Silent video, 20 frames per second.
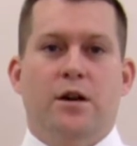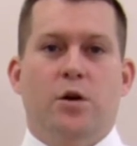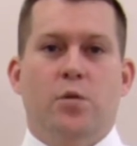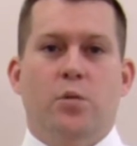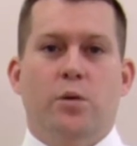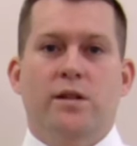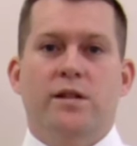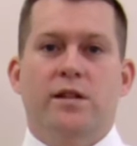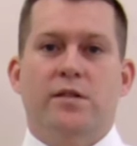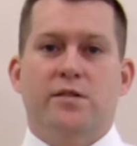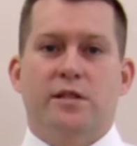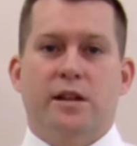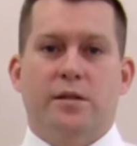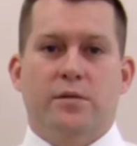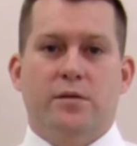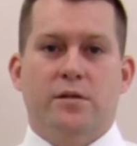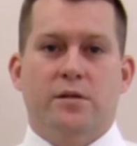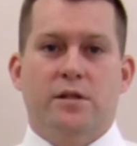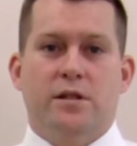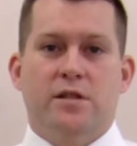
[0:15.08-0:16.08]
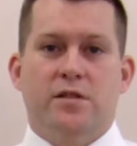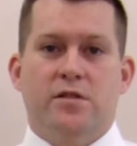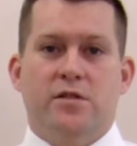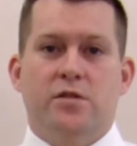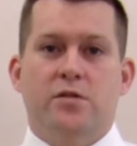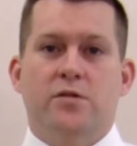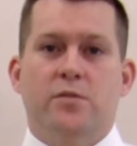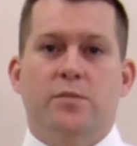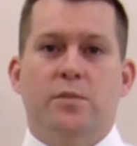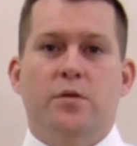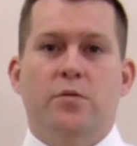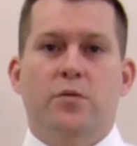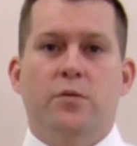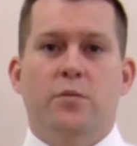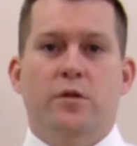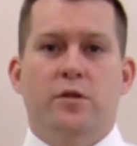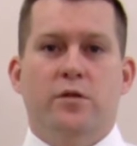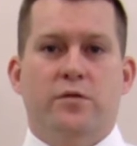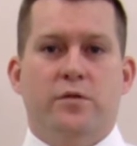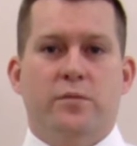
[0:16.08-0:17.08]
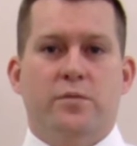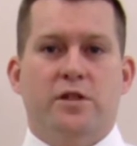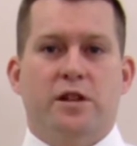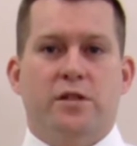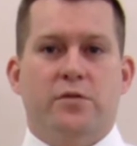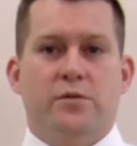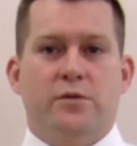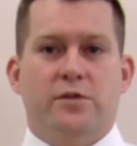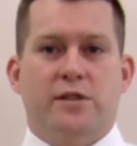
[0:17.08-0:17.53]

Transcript: Windows 7 is due to be removed from general